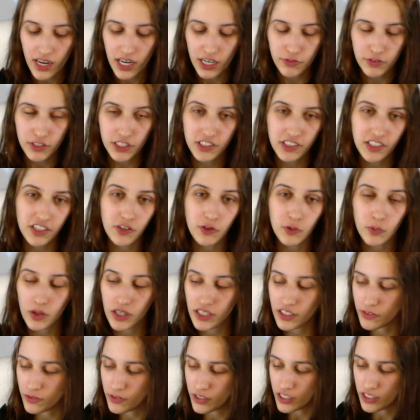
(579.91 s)
every single one
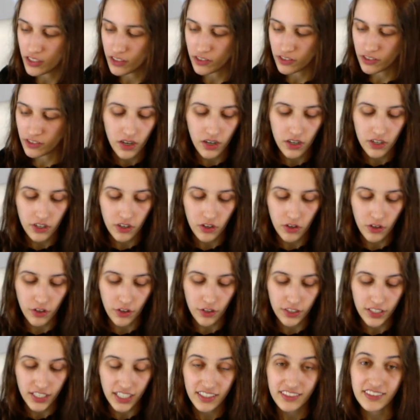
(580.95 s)
of these are
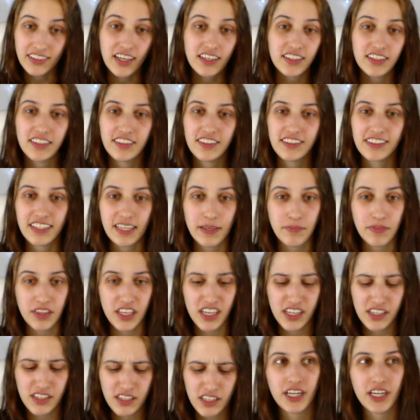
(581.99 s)
all exactly the same thing.